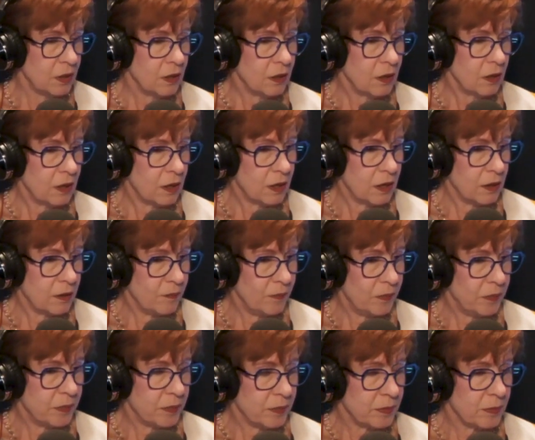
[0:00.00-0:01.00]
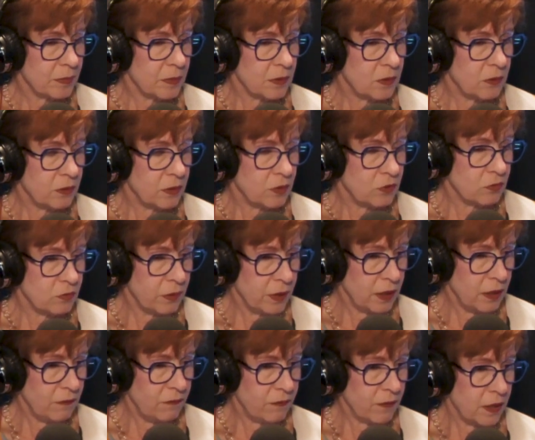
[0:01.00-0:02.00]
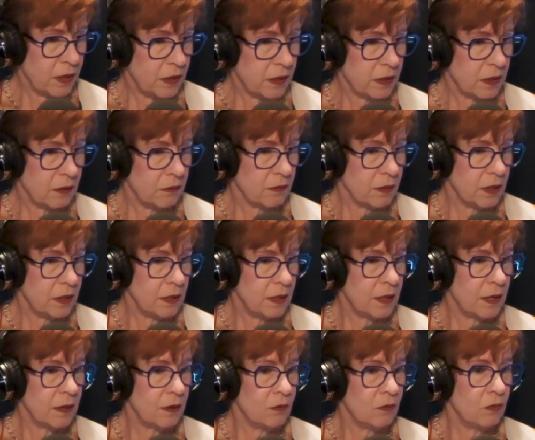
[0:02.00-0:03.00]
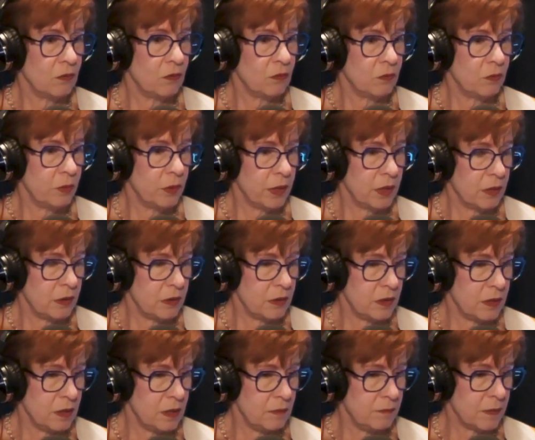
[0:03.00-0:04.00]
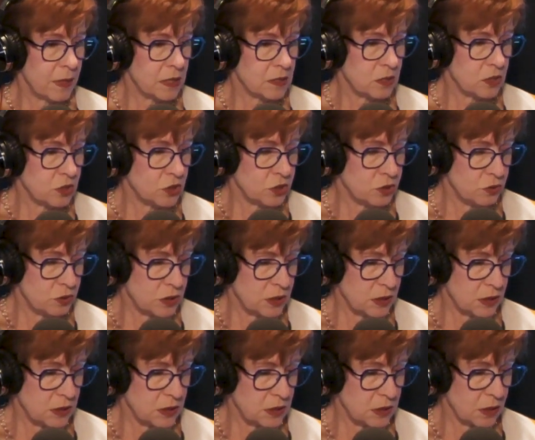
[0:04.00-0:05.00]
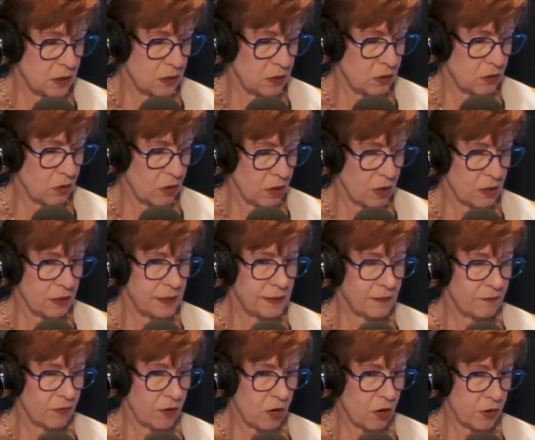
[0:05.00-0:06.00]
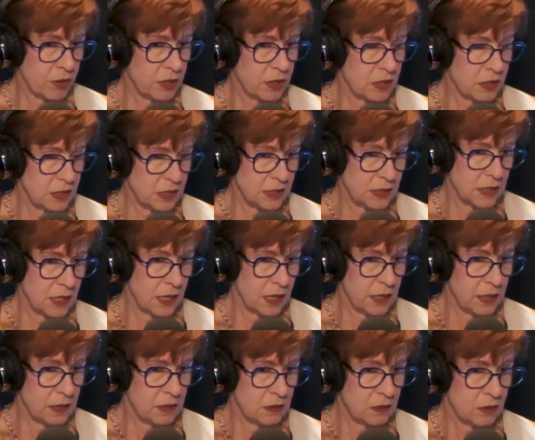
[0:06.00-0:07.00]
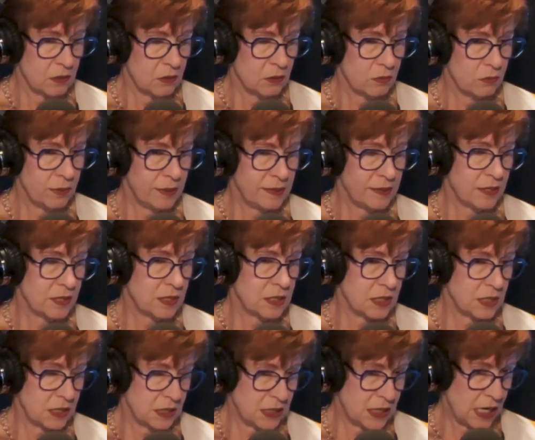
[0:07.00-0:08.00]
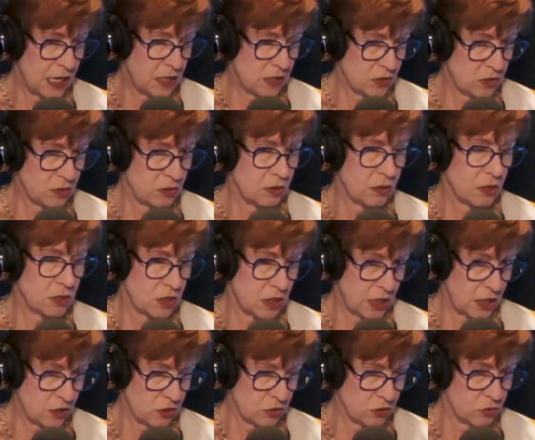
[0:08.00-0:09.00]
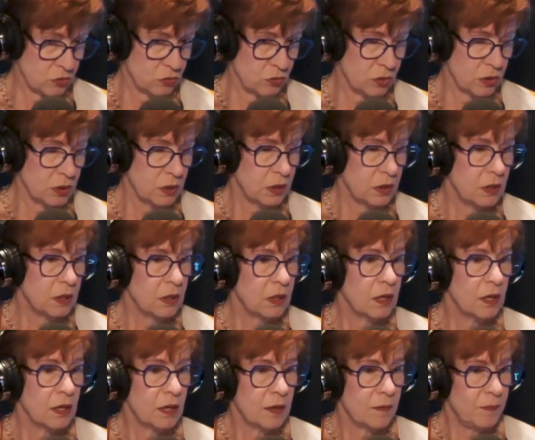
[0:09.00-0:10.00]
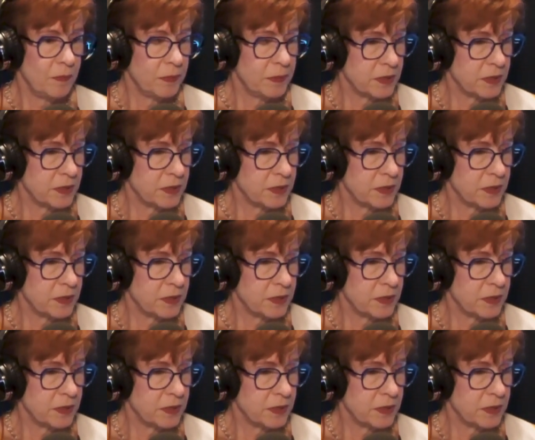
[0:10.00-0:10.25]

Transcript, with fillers: um, doing this really fun thing right now with the massachusetts uh, college of art and design which is the state a state school um,